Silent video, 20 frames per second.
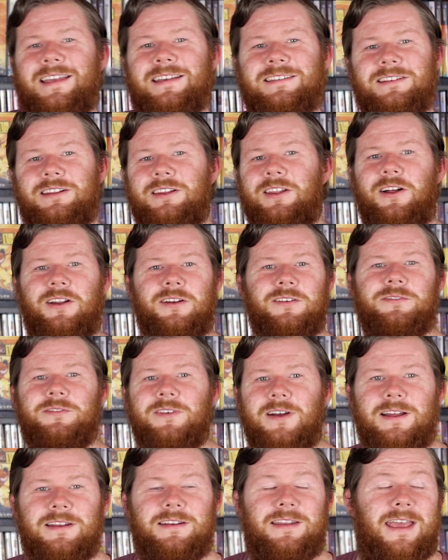is a lot of
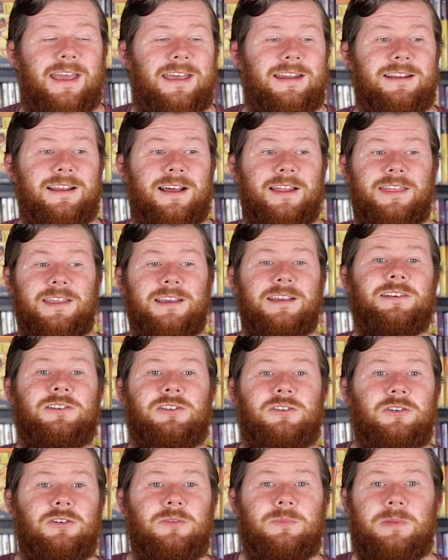fun, and I think it
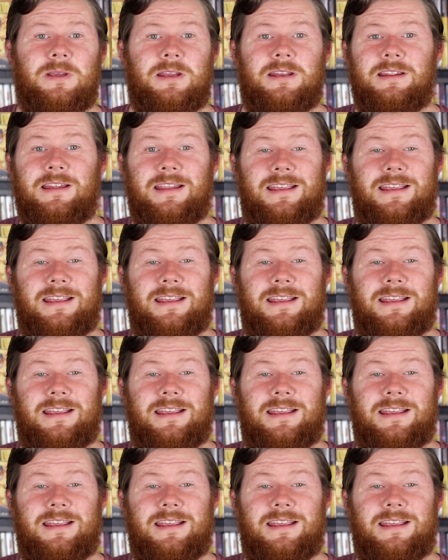should have been